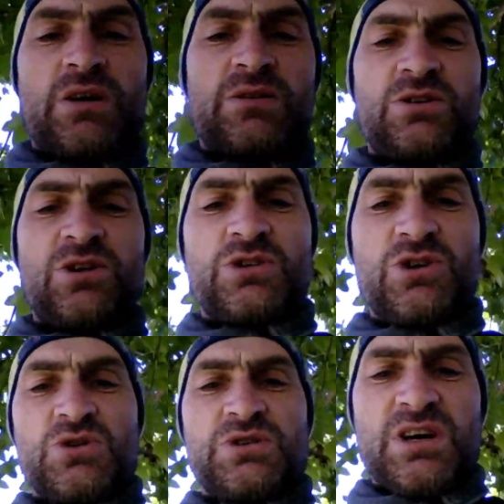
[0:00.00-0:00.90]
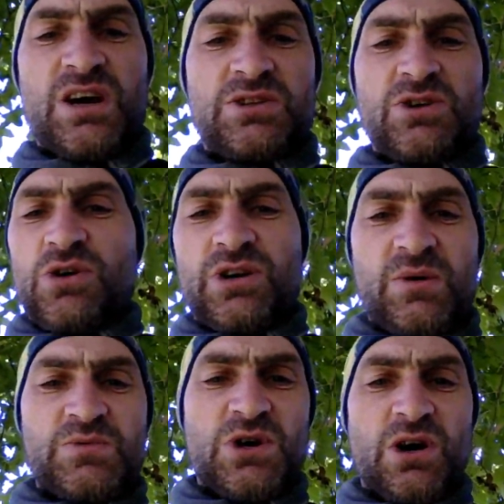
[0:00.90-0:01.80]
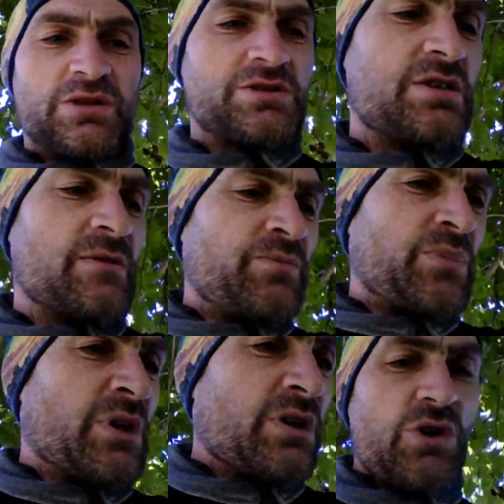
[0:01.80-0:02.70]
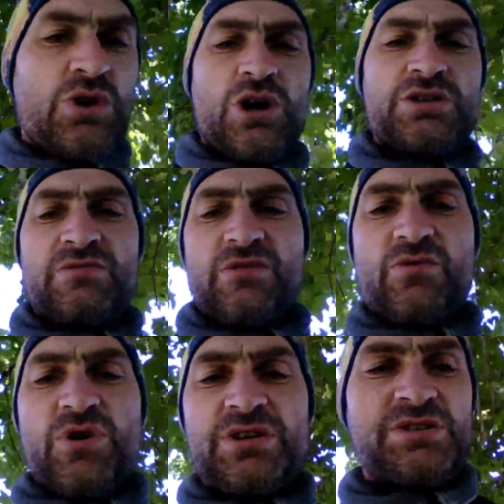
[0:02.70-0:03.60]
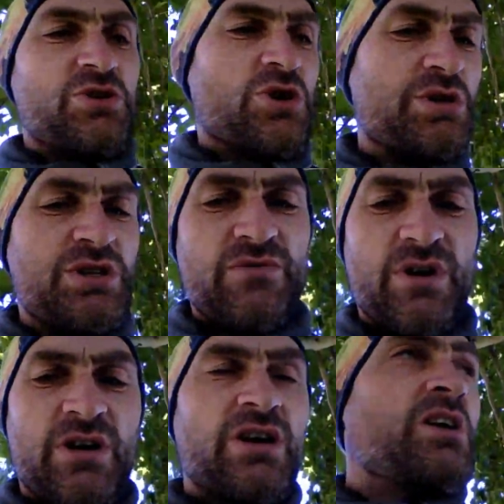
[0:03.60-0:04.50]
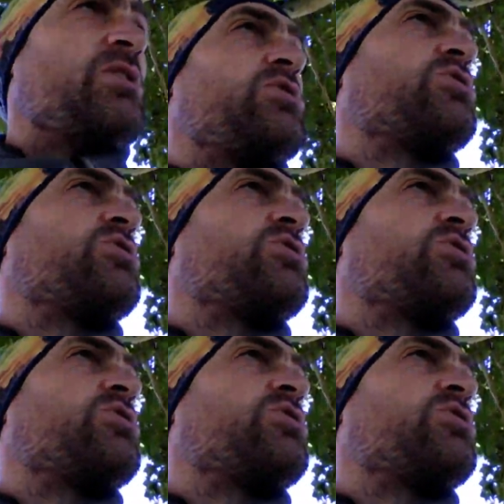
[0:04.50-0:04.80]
at, you know, don't stay, don't keep silent. You guys have a voice. You guys have a, you